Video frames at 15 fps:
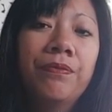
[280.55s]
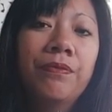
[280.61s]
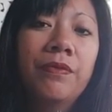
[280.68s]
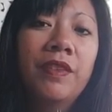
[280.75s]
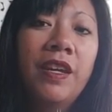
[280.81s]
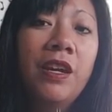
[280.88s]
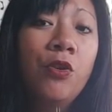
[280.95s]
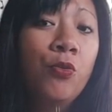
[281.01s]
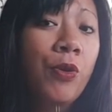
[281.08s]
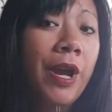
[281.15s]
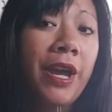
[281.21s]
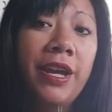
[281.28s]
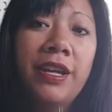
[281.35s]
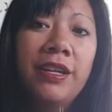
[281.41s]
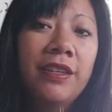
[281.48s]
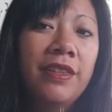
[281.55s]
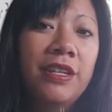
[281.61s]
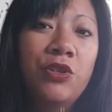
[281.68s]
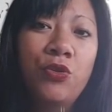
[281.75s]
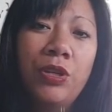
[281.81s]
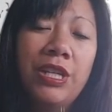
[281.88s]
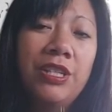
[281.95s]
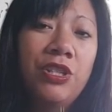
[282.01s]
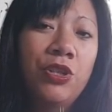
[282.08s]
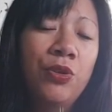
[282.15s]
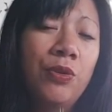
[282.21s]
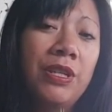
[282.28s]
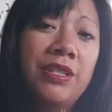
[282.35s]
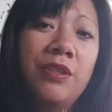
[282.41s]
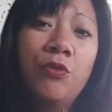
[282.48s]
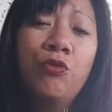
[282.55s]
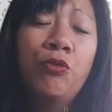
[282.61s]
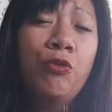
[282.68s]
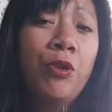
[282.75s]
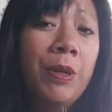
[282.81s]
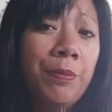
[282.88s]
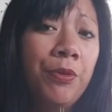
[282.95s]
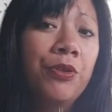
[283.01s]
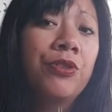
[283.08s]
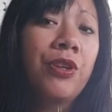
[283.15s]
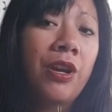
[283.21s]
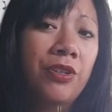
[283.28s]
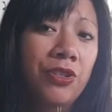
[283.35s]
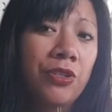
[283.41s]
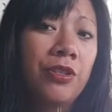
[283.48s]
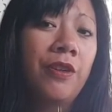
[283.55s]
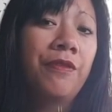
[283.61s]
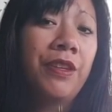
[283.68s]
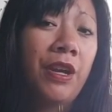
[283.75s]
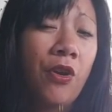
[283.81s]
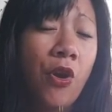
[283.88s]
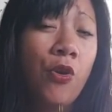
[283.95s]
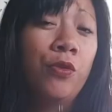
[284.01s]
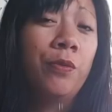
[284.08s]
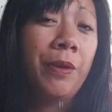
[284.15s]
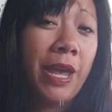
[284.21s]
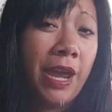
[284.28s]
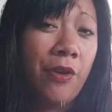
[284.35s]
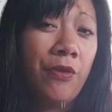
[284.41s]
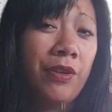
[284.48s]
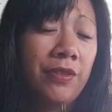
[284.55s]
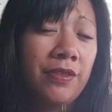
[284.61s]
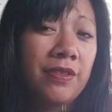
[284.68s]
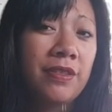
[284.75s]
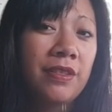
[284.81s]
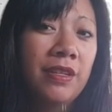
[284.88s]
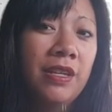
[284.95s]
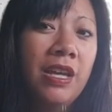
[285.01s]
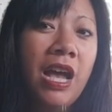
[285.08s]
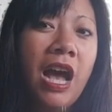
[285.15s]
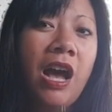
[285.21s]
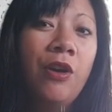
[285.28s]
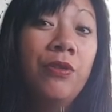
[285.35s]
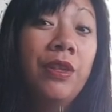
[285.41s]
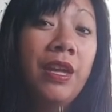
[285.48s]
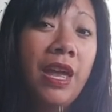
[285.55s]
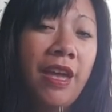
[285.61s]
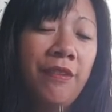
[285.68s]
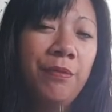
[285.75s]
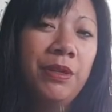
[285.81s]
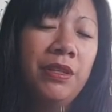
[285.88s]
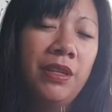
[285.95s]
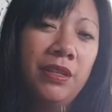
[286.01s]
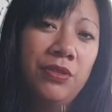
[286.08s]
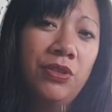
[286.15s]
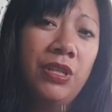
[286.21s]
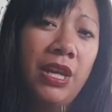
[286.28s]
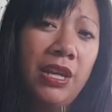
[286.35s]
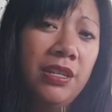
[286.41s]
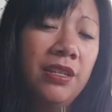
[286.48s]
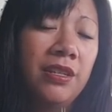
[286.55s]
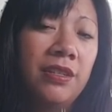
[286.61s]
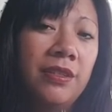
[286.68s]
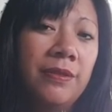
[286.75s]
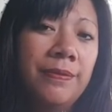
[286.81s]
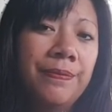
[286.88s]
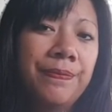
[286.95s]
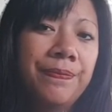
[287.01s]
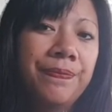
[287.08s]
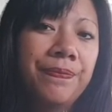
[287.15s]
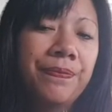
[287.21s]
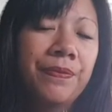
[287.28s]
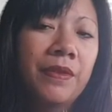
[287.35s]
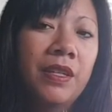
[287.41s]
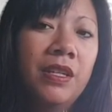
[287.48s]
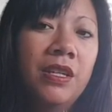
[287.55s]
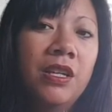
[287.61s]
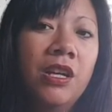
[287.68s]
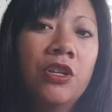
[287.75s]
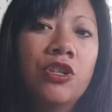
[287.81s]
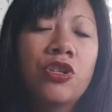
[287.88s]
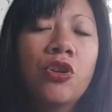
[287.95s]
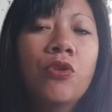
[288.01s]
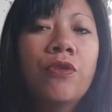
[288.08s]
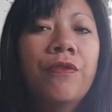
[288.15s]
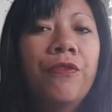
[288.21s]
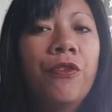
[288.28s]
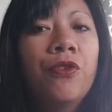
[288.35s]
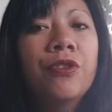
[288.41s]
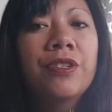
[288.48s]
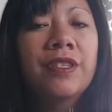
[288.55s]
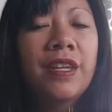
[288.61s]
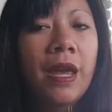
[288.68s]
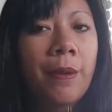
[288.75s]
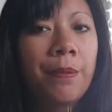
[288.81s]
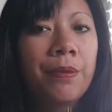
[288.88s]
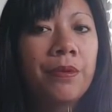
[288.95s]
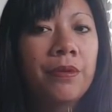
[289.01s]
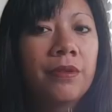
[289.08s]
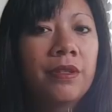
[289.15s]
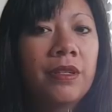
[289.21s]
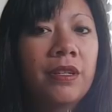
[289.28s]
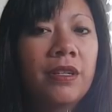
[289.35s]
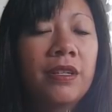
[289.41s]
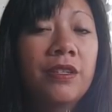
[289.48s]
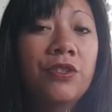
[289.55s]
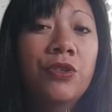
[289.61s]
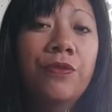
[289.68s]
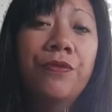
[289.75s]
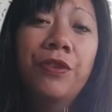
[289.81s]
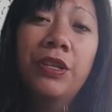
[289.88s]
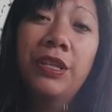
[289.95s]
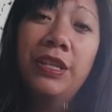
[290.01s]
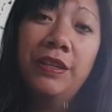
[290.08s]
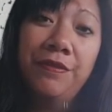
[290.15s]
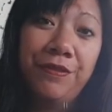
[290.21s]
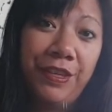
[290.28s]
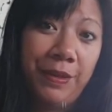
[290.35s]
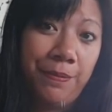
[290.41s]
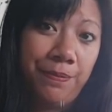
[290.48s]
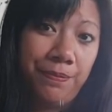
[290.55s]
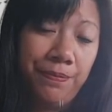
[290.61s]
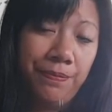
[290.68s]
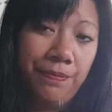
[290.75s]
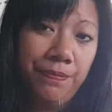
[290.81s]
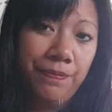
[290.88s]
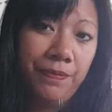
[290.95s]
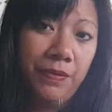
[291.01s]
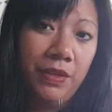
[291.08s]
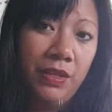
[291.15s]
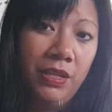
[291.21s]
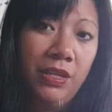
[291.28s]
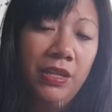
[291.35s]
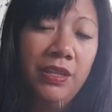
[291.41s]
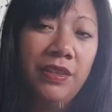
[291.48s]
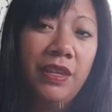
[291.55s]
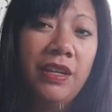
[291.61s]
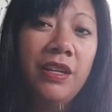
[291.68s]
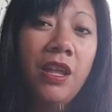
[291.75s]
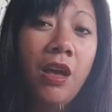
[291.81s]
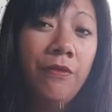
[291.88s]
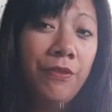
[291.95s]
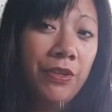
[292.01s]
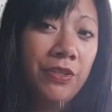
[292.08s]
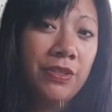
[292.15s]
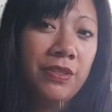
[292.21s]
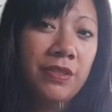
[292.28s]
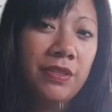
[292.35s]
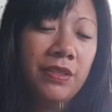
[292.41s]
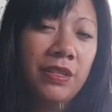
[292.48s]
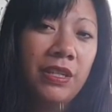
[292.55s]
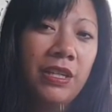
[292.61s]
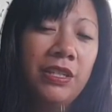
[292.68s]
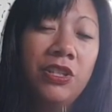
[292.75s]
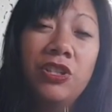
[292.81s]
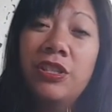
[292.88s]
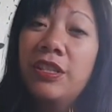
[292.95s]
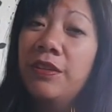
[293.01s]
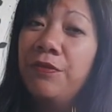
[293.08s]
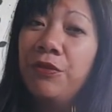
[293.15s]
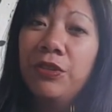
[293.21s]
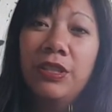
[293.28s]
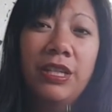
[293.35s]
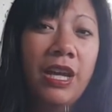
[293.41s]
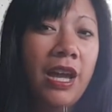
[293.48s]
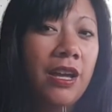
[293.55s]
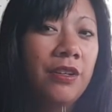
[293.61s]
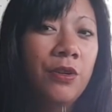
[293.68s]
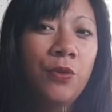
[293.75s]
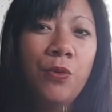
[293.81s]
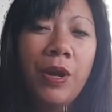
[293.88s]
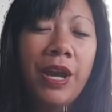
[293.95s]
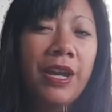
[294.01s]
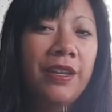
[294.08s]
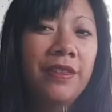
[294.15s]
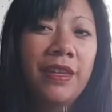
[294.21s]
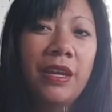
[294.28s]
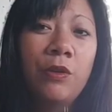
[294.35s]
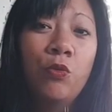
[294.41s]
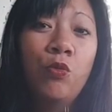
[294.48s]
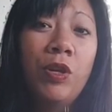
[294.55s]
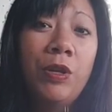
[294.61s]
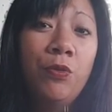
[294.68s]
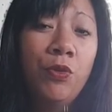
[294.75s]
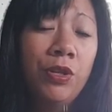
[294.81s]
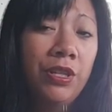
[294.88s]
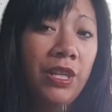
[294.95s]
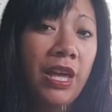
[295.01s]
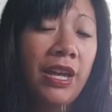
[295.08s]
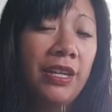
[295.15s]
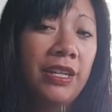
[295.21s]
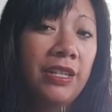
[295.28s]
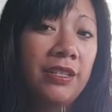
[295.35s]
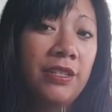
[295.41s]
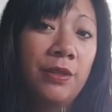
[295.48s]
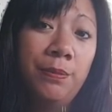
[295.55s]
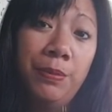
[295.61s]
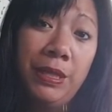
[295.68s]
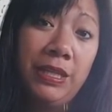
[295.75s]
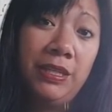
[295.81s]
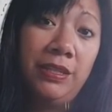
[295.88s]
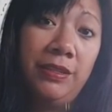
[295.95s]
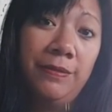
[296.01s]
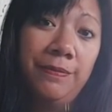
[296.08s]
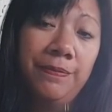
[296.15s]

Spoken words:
their way they treat you is a reproduction of their own parents, how they have been educated. So the first step is to forgive them. They love us in a different kind of way that we would like it to be.